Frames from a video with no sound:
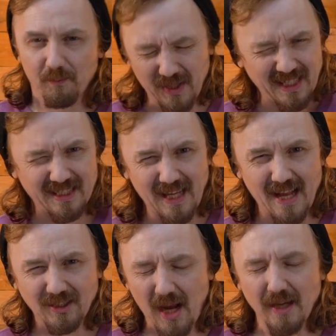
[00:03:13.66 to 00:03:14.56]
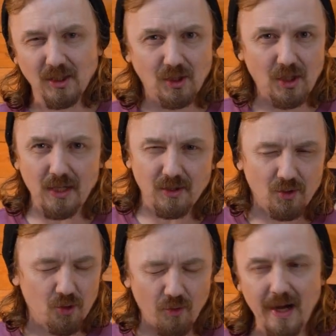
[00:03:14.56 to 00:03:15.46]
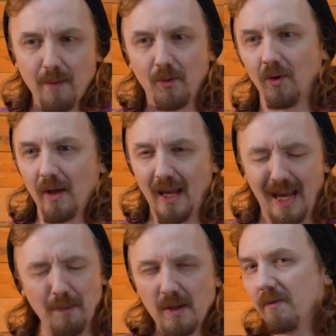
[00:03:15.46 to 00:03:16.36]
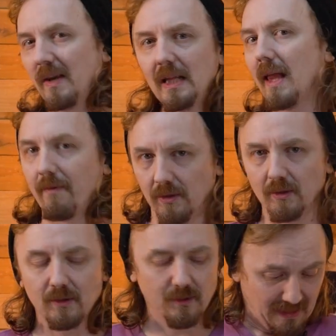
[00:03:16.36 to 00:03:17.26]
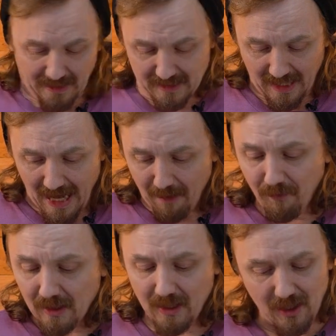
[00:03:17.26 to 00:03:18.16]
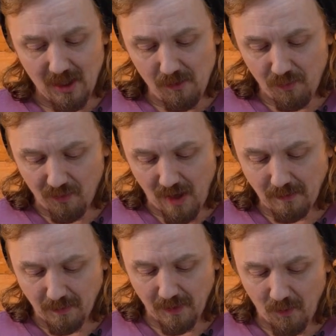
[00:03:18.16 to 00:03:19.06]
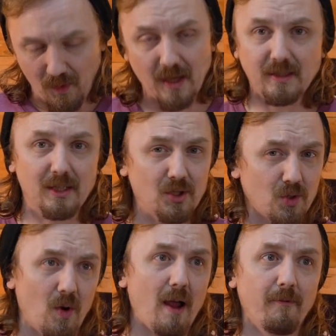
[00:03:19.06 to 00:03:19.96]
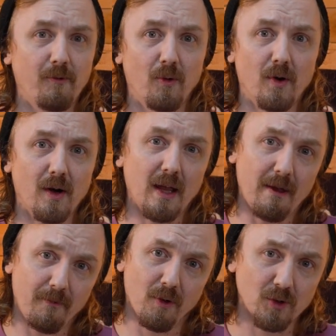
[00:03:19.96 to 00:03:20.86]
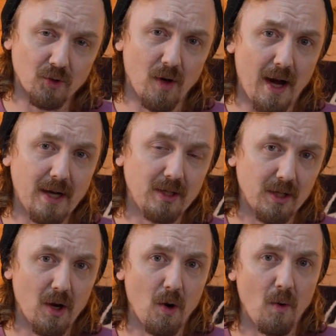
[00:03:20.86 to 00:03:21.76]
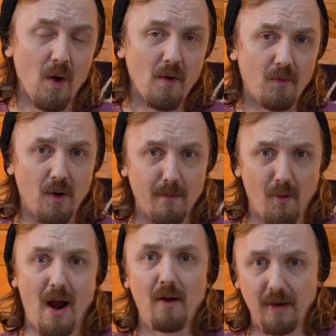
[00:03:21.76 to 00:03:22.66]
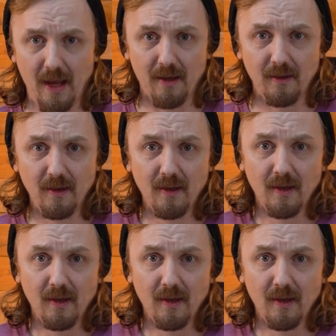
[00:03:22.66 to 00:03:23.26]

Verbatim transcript: but it's that nice, just drinkable ABV level. It's everything you probably want to strive for if you're trying to go for a brown ale.